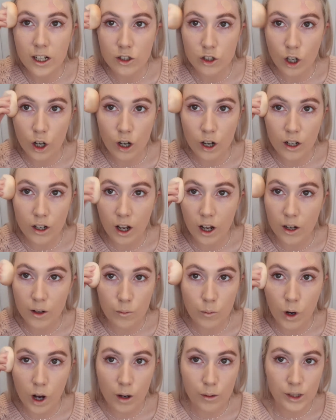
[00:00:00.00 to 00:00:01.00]
like
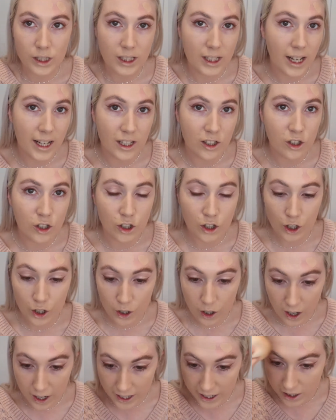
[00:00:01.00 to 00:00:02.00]
what I was saying to
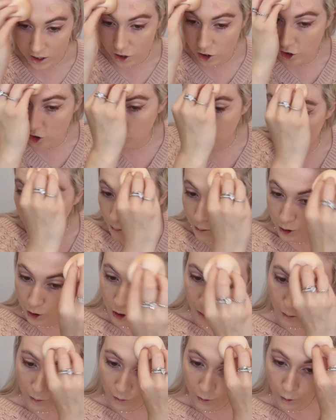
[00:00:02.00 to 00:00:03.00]
you, like it is super
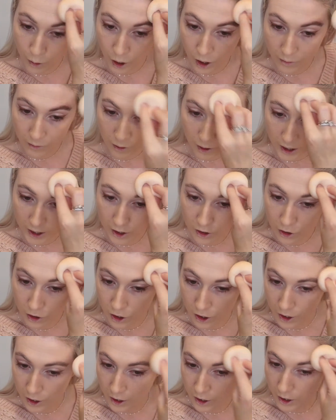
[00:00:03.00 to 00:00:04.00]
full coverage,
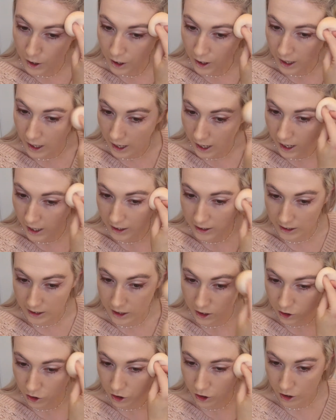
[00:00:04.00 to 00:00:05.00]
and
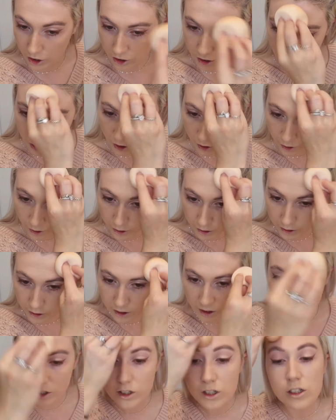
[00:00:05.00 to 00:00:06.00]
it just
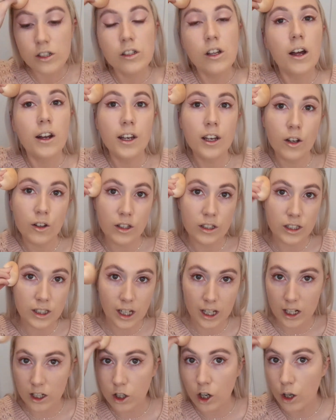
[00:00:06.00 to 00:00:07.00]
looks stunning on the
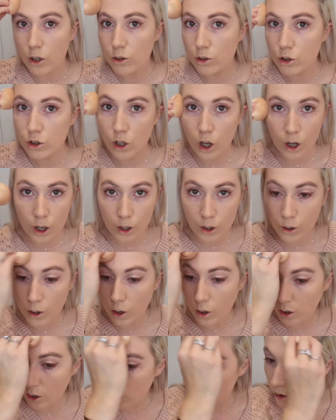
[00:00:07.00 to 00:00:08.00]
skin. It goes so
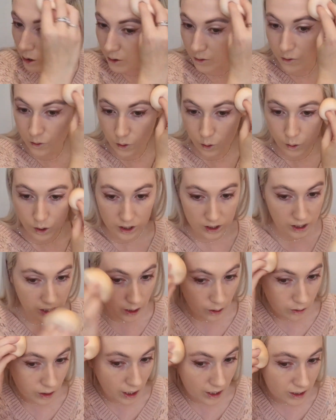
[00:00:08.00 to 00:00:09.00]
flawlessly
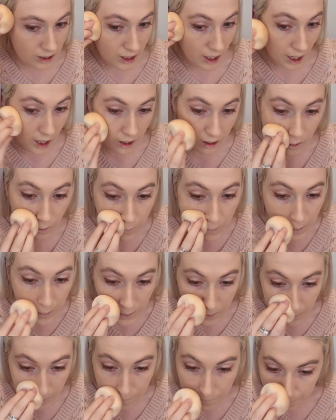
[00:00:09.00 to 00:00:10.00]
on that skin.
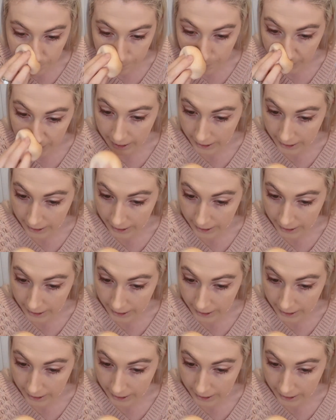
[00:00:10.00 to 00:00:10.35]
But